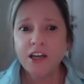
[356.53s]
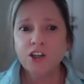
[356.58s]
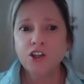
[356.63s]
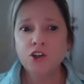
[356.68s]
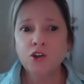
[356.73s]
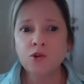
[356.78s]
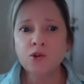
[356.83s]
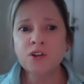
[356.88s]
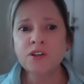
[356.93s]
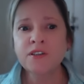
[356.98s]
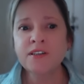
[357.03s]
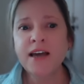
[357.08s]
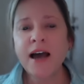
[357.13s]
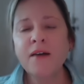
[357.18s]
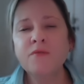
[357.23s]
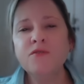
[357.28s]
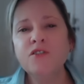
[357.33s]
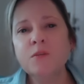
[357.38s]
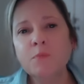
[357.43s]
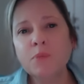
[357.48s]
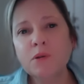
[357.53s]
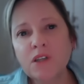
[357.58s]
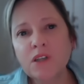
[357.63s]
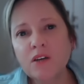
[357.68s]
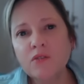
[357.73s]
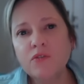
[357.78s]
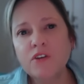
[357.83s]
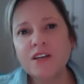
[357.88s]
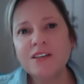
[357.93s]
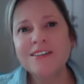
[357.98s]
You just have to
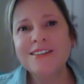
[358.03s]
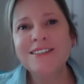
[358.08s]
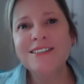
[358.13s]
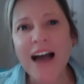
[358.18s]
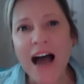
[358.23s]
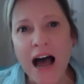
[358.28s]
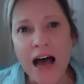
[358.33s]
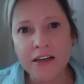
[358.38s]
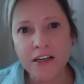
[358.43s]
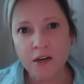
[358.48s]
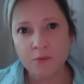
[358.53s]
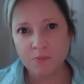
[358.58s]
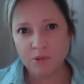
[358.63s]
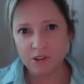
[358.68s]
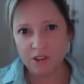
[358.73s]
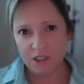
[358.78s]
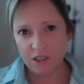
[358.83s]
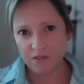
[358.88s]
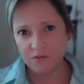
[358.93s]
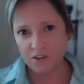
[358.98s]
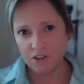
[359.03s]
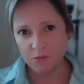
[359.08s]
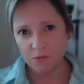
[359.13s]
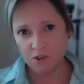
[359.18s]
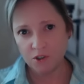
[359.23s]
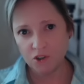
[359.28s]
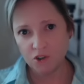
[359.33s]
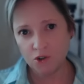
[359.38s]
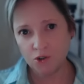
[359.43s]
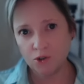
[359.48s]
believe that Donna believed it
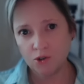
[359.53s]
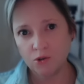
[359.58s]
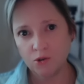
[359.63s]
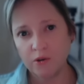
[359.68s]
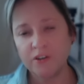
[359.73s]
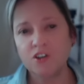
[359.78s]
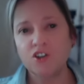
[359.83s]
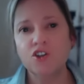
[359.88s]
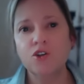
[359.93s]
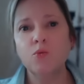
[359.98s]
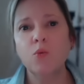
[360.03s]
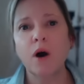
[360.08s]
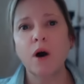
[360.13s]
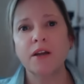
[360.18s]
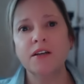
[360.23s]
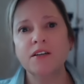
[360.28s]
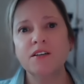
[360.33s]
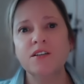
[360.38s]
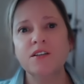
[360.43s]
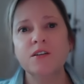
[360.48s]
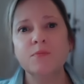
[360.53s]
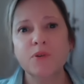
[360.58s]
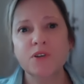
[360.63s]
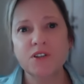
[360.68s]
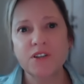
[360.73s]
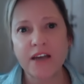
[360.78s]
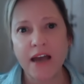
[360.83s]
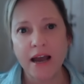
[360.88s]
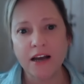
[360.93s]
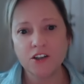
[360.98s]
was true and she wanted to
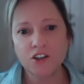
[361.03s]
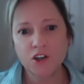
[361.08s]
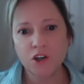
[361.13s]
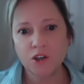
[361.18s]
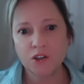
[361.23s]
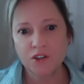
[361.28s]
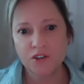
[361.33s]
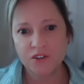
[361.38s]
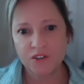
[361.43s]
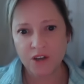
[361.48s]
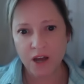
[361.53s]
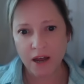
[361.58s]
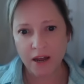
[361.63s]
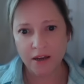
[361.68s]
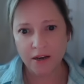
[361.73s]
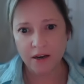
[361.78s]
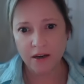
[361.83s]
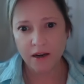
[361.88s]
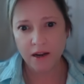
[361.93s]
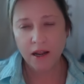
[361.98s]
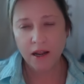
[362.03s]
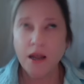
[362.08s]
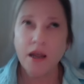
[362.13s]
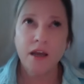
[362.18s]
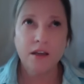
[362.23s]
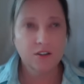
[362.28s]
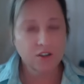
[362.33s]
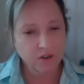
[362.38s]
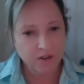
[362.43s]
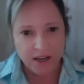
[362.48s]
protect her son.
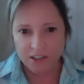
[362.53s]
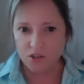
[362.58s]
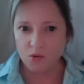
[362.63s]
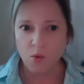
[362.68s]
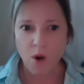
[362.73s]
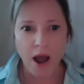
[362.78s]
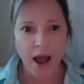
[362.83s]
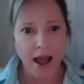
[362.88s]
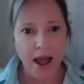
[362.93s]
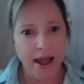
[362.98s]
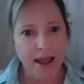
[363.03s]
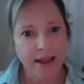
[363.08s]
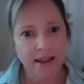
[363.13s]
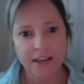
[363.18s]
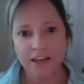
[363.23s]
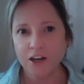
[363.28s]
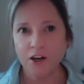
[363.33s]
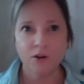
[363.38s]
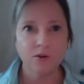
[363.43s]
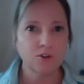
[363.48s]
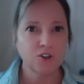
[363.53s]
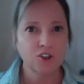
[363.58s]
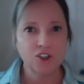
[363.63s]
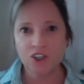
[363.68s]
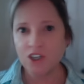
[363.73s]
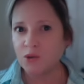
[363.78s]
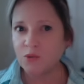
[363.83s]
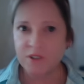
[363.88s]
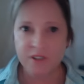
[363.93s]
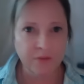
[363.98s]
And so that's why, you know,
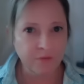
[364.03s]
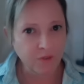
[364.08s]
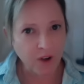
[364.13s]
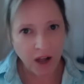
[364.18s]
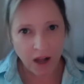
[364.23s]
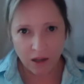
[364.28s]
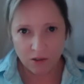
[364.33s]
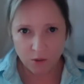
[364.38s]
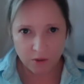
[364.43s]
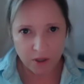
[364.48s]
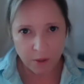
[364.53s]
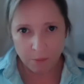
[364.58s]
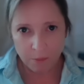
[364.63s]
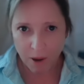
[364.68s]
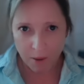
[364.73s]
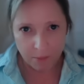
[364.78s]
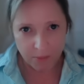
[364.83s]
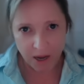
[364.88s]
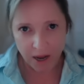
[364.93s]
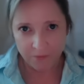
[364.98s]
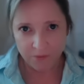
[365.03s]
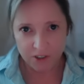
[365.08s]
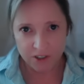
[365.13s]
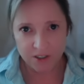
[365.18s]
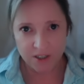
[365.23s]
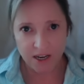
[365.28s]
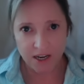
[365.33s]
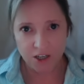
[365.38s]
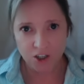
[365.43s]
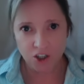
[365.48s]
she was involved with the bump
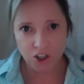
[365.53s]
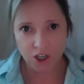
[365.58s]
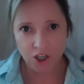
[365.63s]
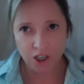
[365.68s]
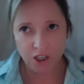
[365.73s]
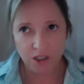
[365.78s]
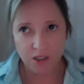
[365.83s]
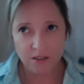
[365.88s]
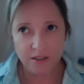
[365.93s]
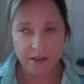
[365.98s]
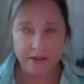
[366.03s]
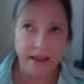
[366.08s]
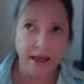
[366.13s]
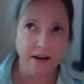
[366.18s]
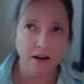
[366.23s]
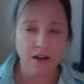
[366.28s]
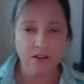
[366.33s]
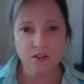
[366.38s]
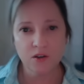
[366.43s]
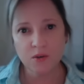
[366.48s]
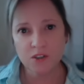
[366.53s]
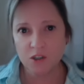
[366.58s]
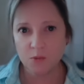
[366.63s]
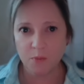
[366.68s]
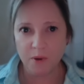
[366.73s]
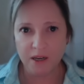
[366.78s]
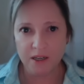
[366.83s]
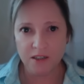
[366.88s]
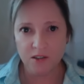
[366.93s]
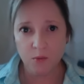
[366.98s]
conversations. And that also
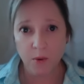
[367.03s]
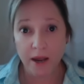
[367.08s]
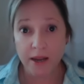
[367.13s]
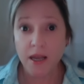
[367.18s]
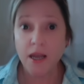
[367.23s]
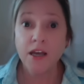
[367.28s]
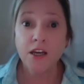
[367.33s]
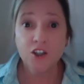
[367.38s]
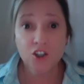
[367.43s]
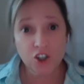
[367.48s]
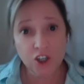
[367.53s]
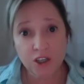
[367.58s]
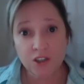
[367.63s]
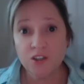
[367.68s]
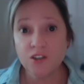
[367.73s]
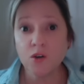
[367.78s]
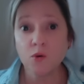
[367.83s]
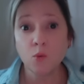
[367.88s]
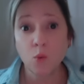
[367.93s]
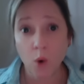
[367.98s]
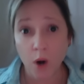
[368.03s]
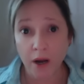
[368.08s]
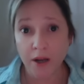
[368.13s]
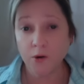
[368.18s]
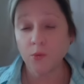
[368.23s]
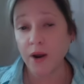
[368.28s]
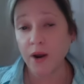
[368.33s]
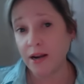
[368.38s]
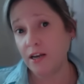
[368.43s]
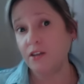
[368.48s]
explains why she's the
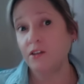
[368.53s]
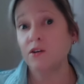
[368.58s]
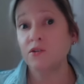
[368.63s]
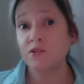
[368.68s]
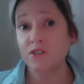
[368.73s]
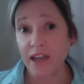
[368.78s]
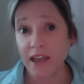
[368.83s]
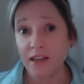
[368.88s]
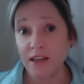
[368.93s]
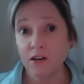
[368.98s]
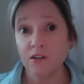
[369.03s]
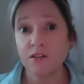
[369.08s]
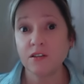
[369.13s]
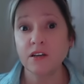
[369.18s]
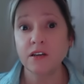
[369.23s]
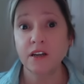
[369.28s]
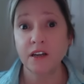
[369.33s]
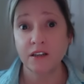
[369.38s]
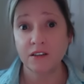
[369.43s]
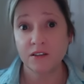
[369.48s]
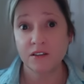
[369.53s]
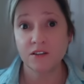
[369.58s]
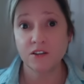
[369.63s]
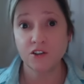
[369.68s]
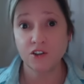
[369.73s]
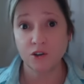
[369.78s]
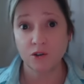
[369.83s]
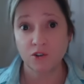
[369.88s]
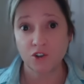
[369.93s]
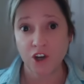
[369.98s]
one writing those Adelson
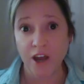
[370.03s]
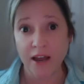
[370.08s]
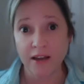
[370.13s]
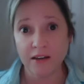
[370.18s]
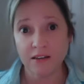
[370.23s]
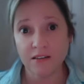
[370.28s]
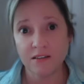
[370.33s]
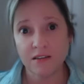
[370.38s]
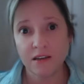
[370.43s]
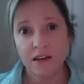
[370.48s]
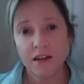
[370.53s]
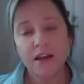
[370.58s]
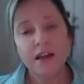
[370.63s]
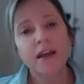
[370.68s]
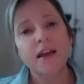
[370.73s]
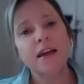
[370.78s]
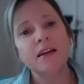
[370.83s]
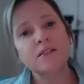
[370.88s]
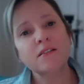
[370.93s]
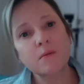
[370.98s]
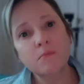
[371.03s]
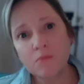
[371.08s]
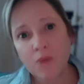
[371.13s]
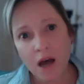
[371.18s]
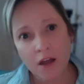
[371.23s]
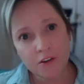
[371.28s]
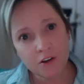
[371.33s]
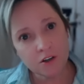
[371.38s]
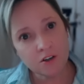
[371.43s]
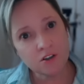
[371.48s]
Institute checks. It's a
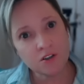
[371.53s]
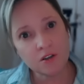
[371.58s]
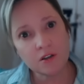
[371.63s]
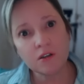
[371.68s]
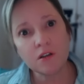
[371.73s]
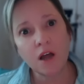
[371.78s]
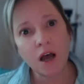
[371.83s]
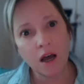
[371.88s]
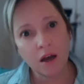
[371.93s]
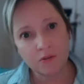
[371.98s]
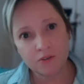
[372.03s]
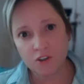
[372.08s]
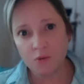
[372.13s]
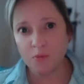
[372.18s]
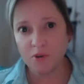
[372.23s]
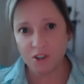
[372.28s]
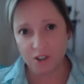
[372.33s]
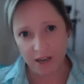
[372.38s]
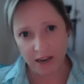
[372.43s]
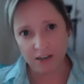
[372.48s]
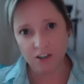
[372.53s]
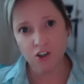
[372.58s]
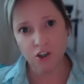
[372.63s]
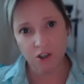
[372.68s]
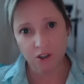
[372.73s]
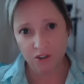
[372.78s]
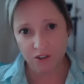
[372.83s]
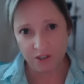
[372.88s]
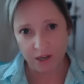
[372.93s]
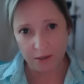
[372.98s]
mother's love to protect
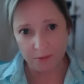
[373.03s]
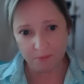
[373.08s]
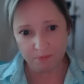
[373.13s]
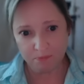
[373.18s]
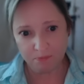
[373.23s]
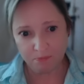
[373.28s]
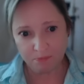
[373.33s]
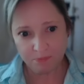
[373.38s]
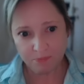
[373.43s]
her son.